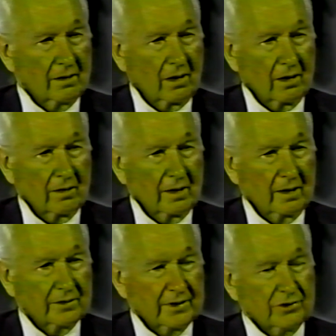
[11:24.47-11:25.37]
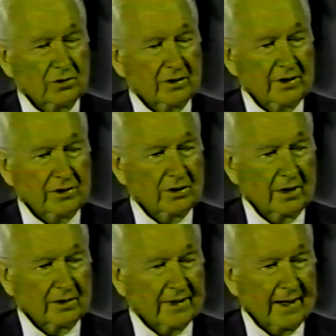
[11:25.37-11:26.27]
are essentially teaching
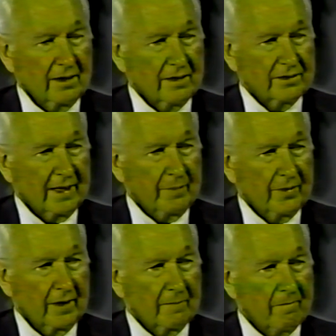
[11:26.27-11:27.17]
exactly the same thing.